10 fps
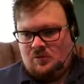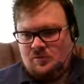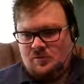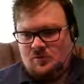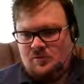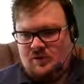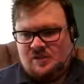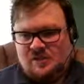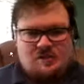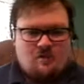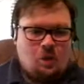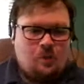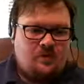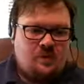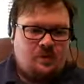So this
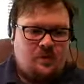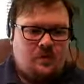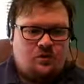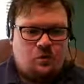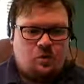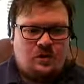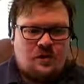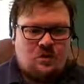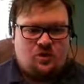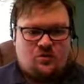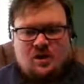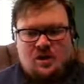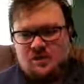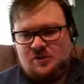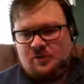OpenVPN GUI actually
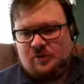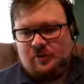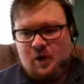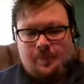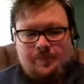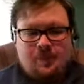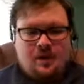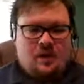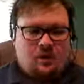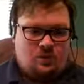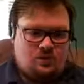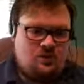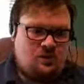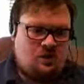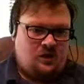runs from, when you
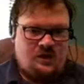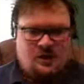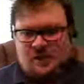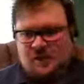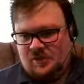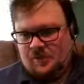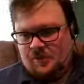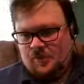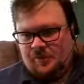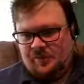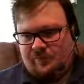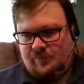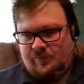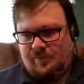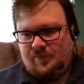start it, it's going to open
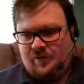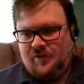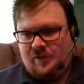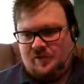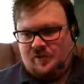from the